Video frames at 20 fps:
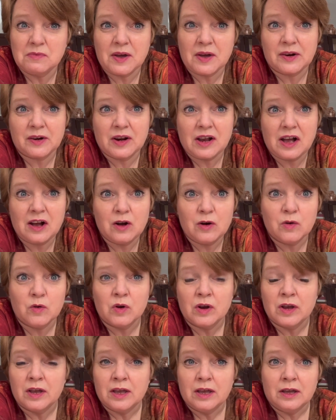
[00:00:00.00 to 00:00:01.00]
no matter
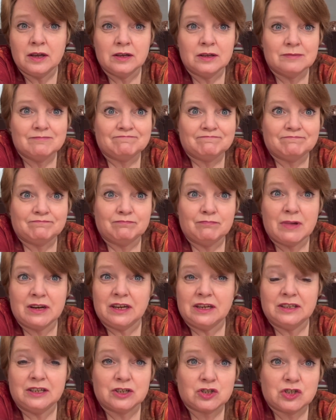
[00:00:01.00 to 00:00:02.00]
how
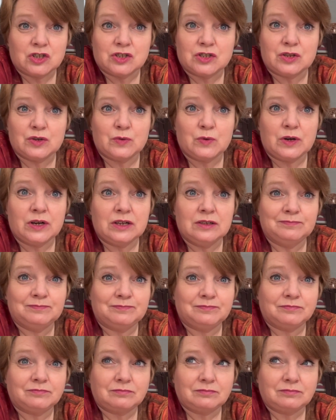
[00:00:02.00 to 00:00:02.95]
many dishes there were,